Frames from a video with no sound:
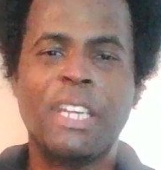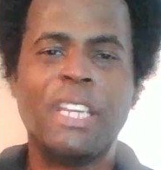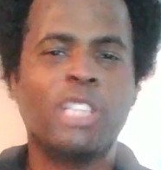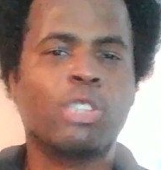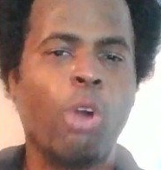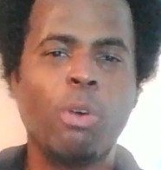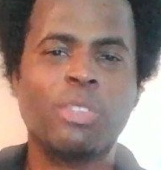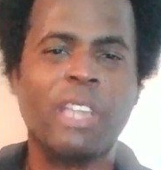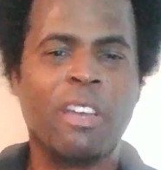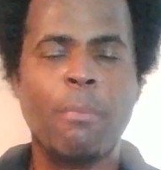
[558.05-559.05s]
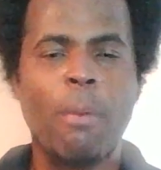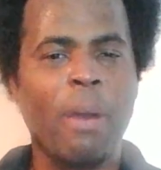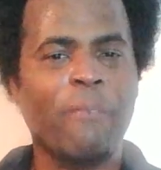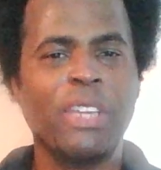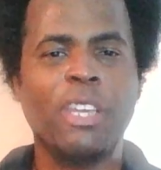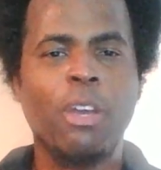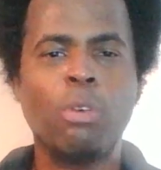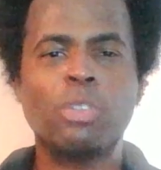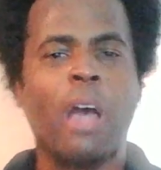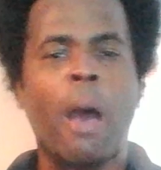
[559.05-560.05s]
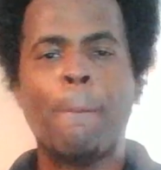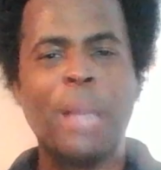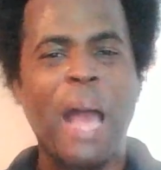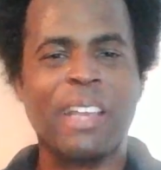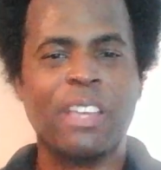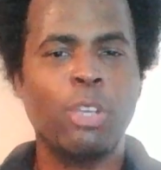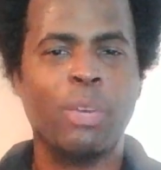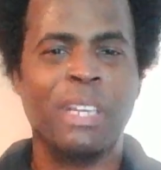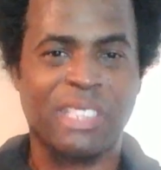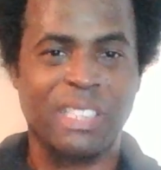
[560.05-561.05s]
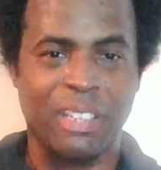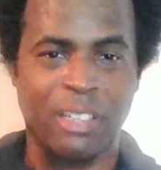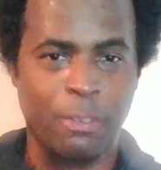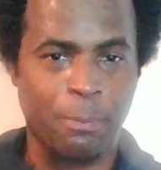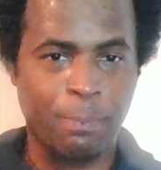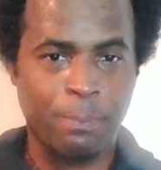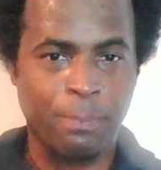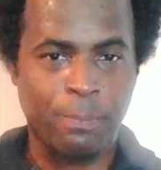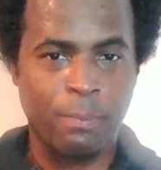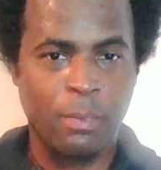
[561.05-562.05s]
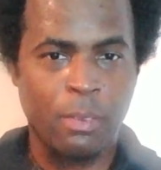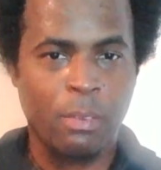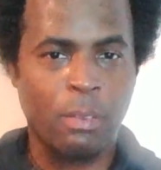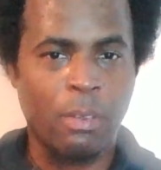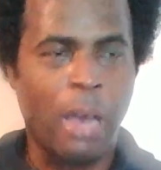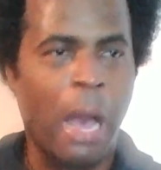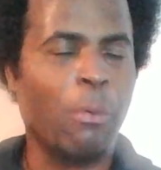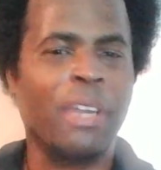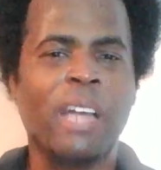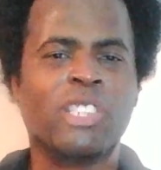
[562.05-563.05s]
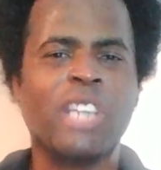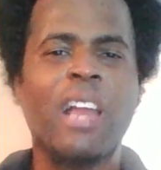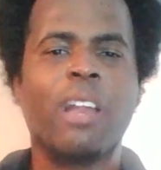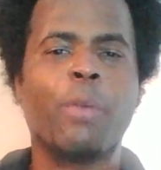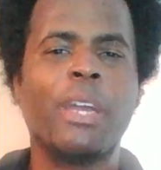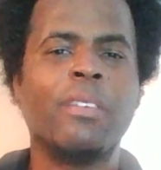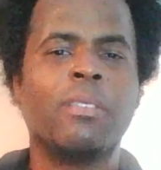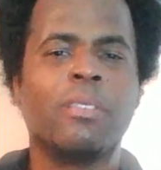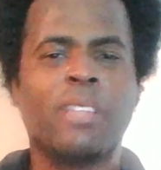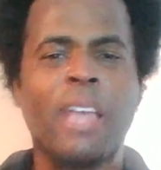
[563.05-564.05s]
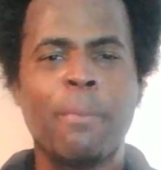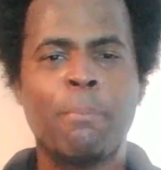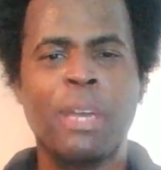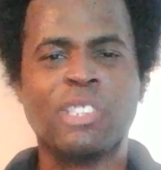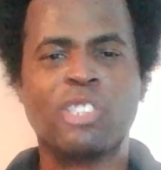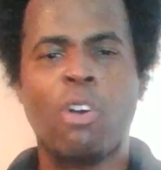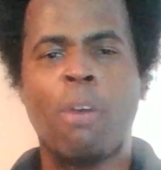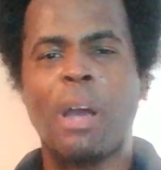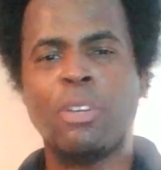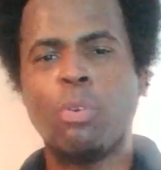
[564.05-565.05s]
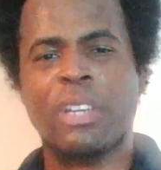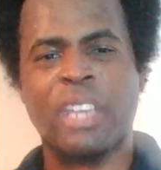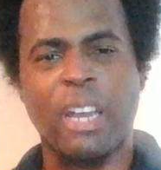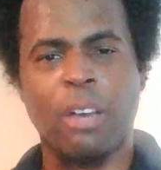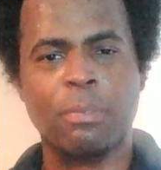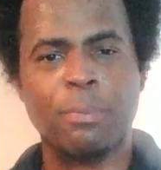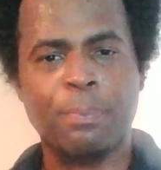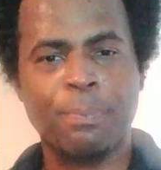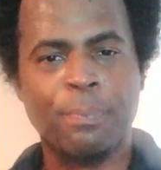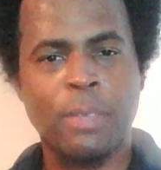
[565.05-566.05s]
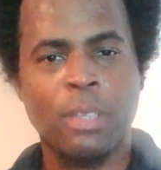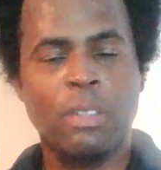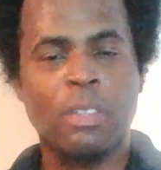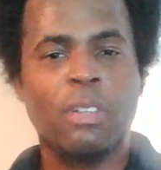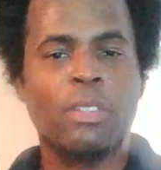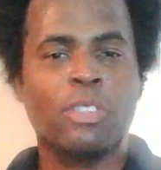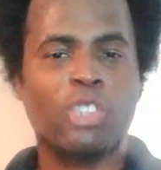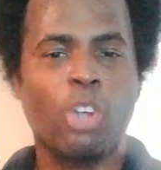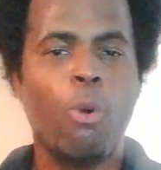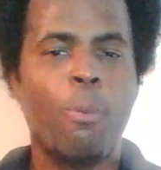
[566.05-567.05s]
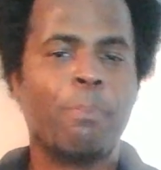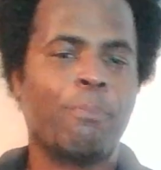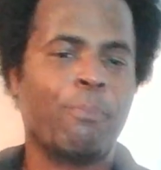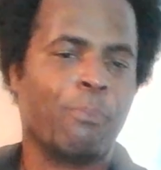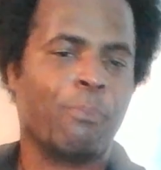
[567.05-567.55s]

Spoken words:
any trolls that come on my videos, I'm blocking you instantly. I will not tolerate that mess on my new account. So,